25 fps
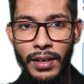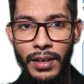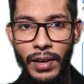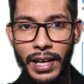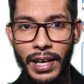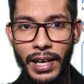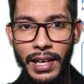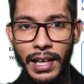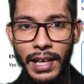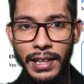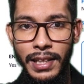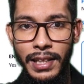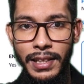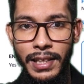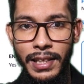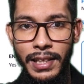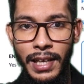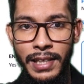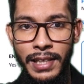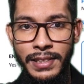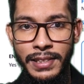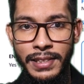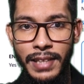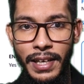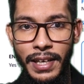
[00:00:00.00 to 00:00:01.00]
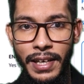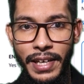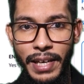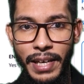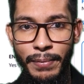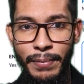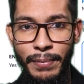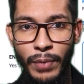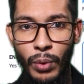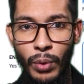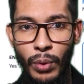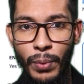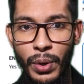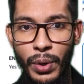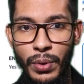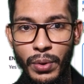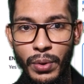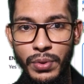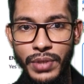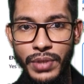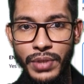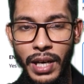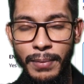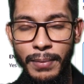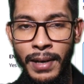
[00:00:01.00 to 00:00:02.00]
Okay, now there is the name Ubuntu
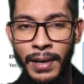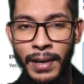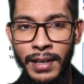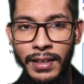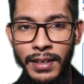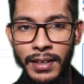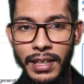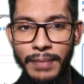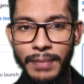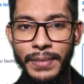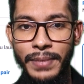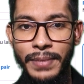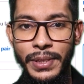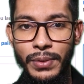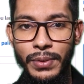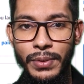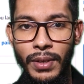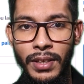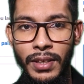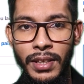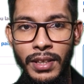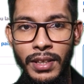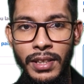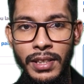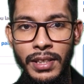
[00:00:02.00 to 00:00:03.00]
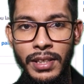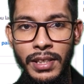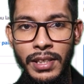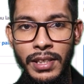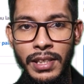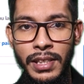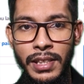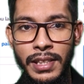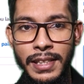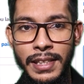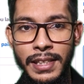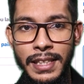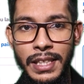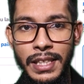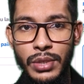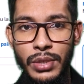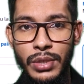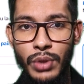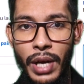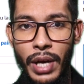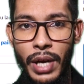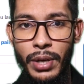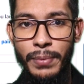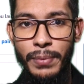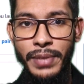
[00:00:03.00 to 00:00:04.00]
server, leave this one.
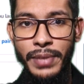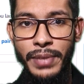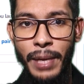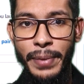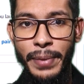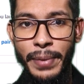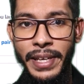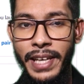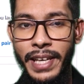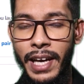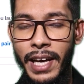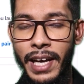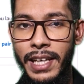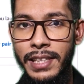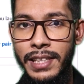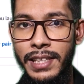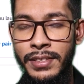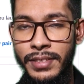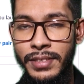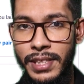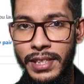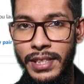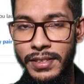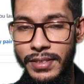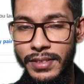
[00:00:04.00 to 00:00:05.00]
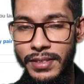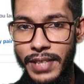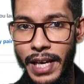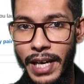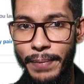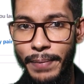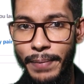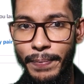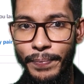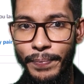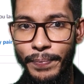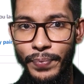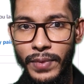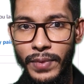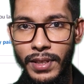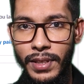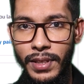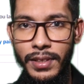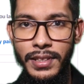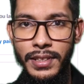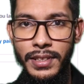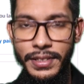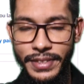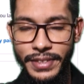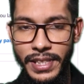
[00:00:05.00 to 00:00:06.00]
So are you observing your instance type?
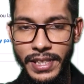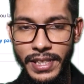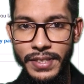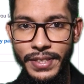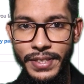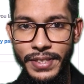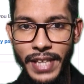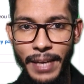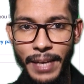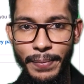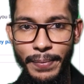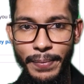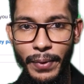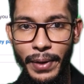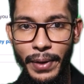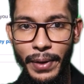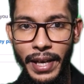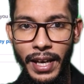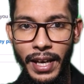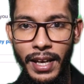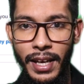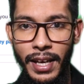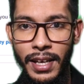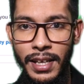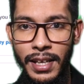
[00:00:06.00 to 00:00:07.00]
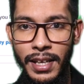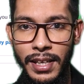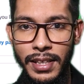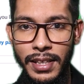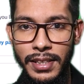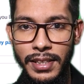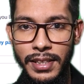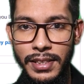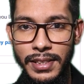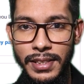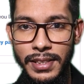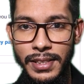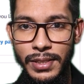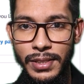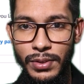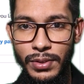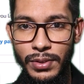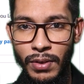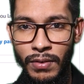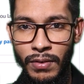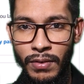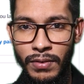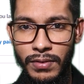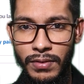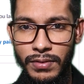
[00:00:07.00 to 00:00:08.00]
Instance type. Okay,
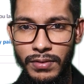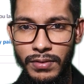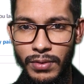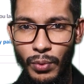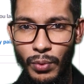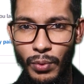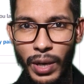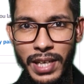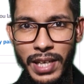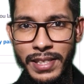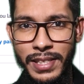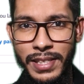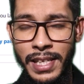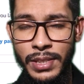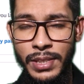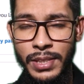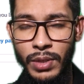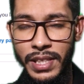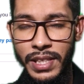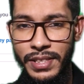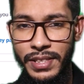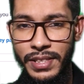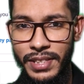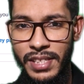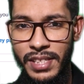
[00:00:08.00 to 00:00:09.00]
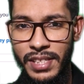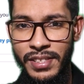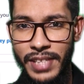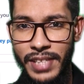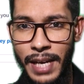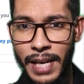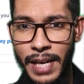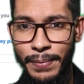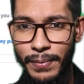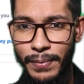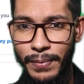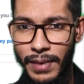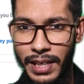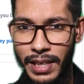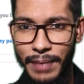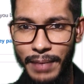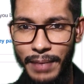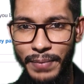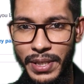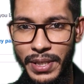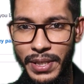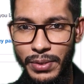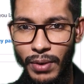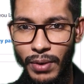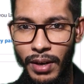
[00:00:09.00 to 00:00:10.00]
so what is actually instance type? Leave
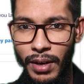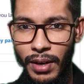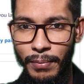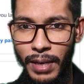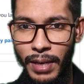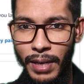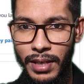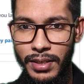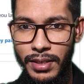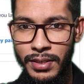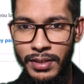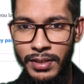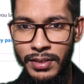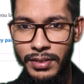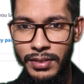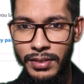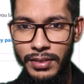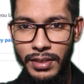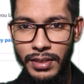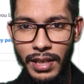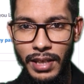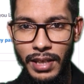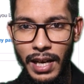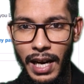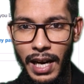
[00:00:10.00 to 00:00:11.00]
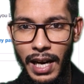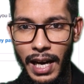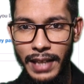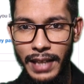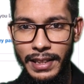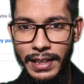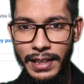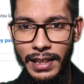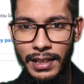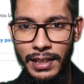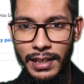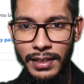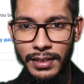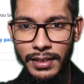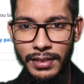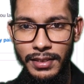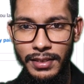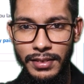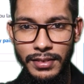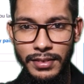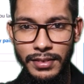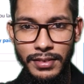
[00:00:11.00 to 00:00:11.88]
this one, but I think